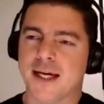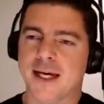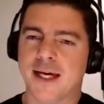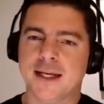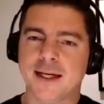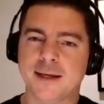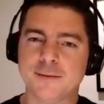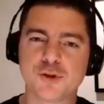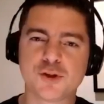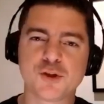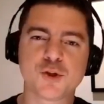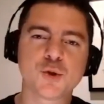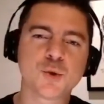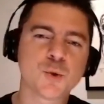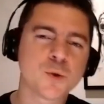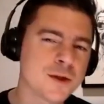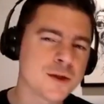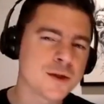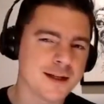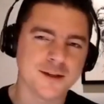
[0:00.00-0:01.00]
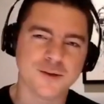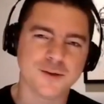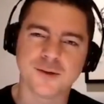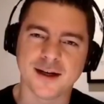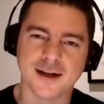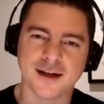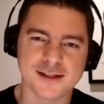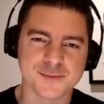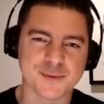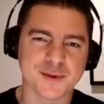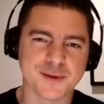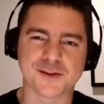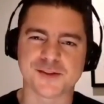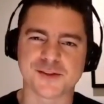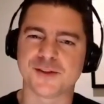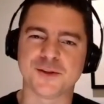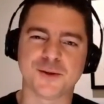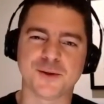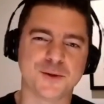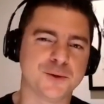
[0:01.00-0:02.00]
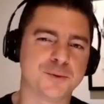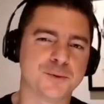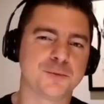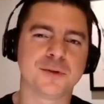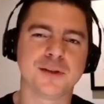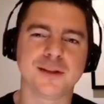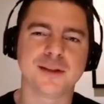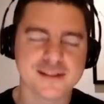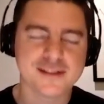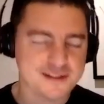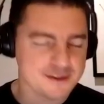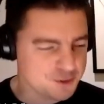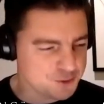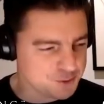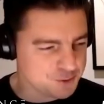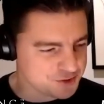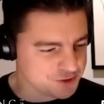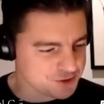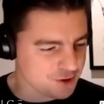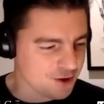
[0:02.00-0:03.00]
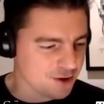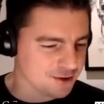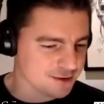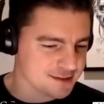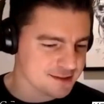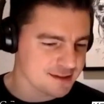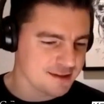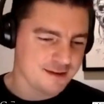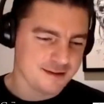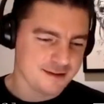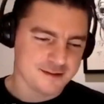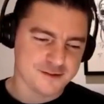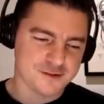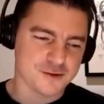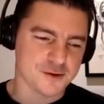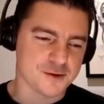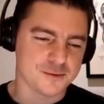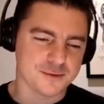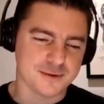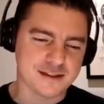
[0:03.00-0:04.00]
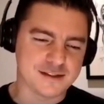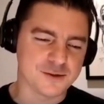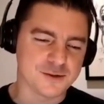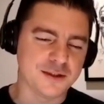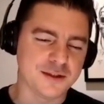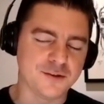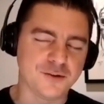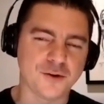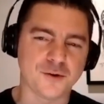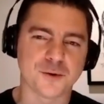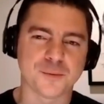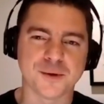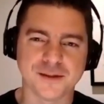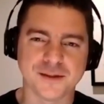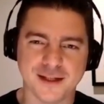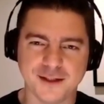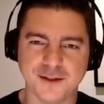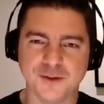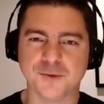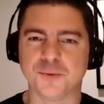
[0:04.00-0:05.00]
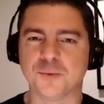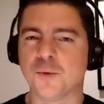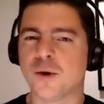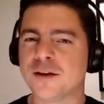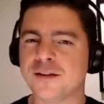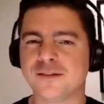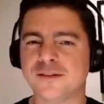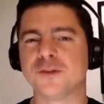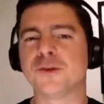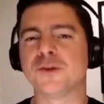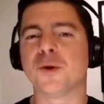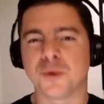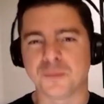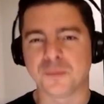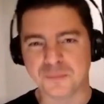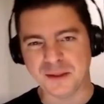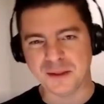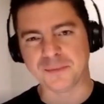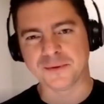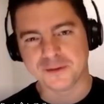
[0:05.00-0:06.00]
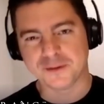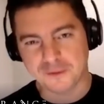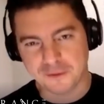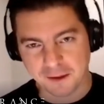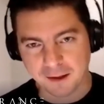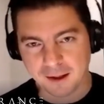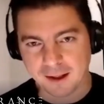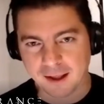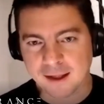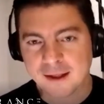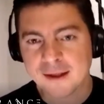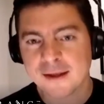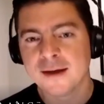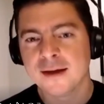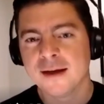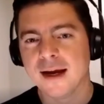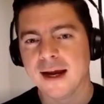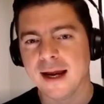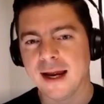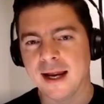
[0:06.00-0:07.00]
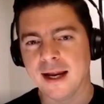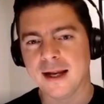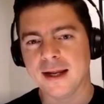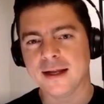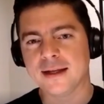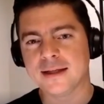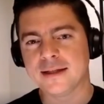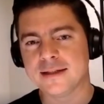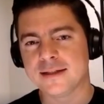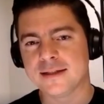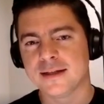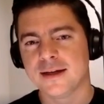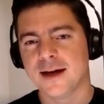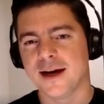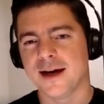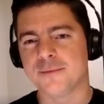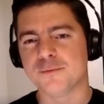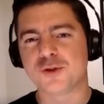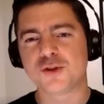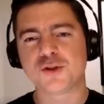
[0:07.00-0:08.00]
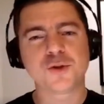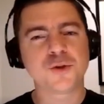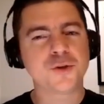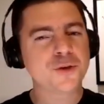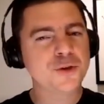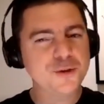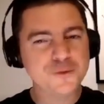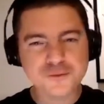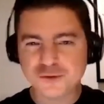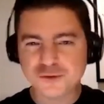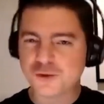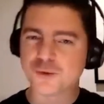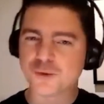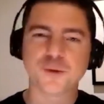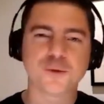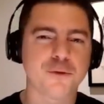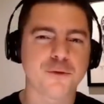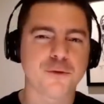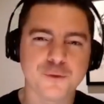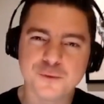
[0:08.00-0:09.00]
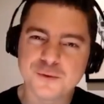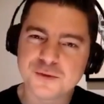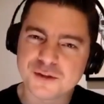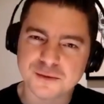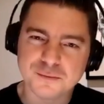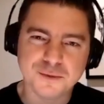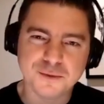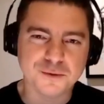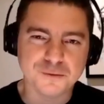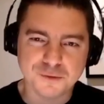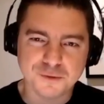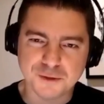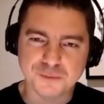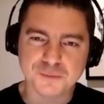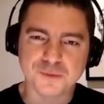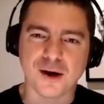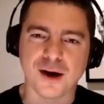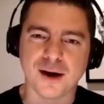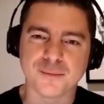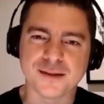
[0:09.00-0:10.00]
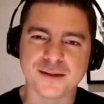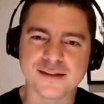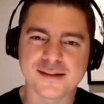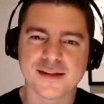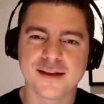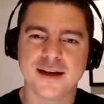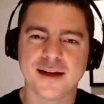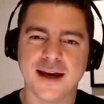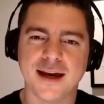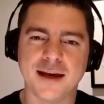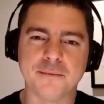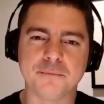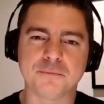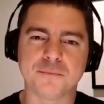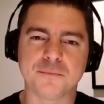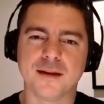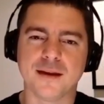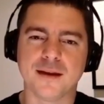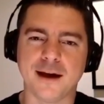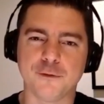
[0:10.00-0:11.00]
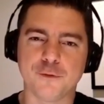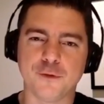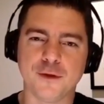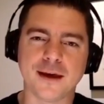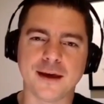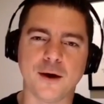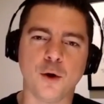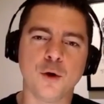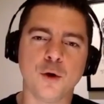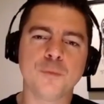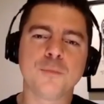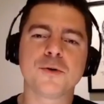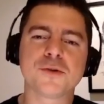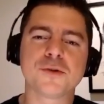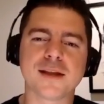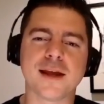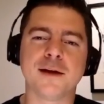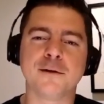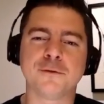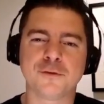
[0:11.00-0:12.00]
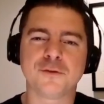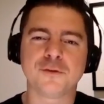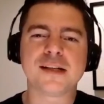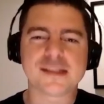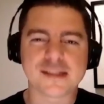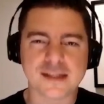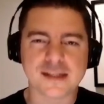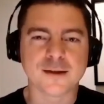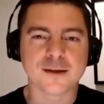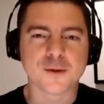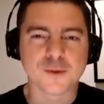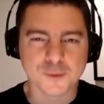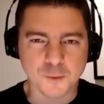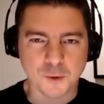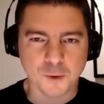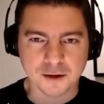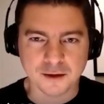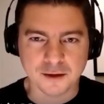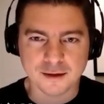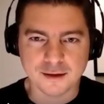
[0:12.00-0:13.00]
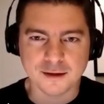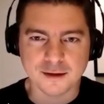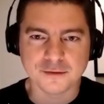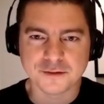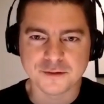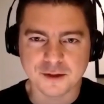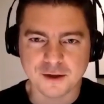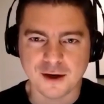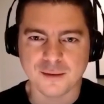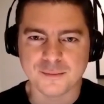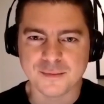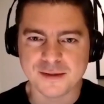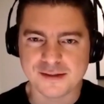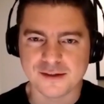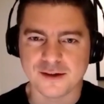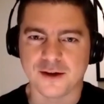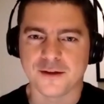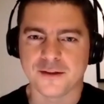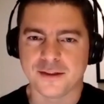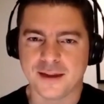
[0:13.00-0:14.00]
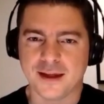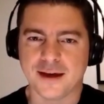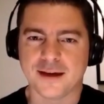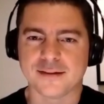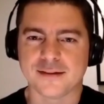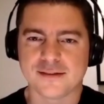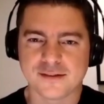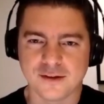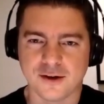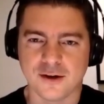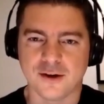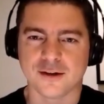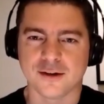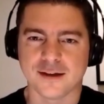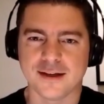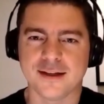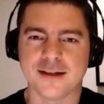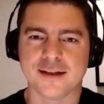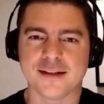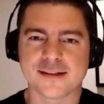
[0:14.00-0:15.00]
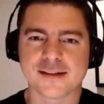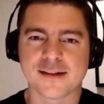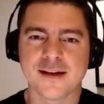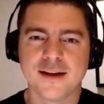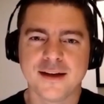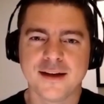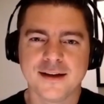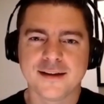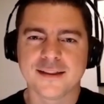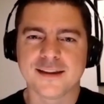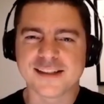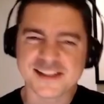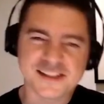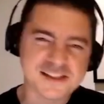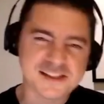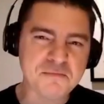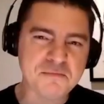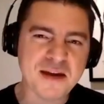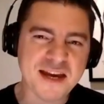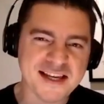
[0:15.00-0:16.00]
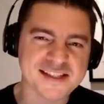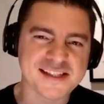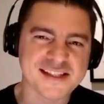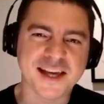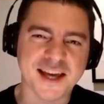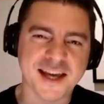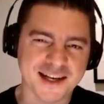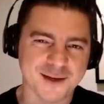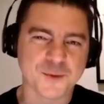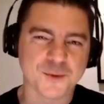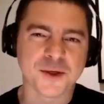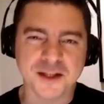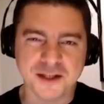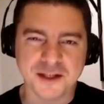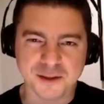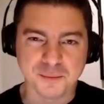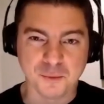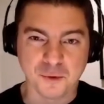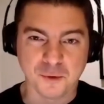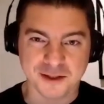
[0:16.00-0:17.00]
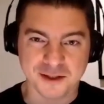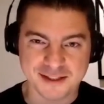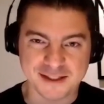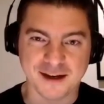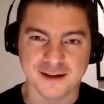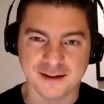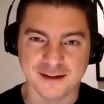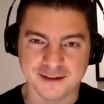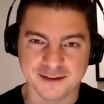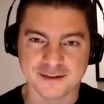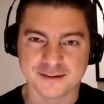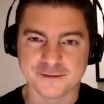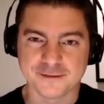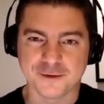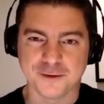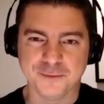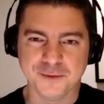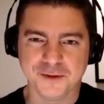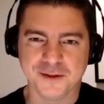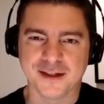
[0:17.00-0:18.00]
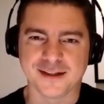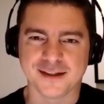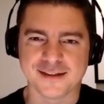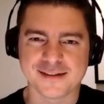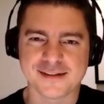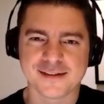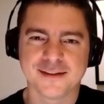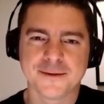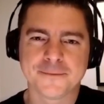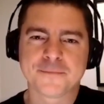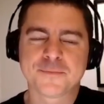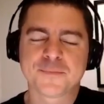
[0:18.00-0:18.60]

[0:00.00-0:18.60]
And I'm sure that you guys, because you know, you released new songs, so it's only normal that you want to know what people are thinking. And I'm sure you've scrolled through some YouTube comments, and I think almost every single one of the comments on that song is, this is amazing and I want to hear more Italian from you guys.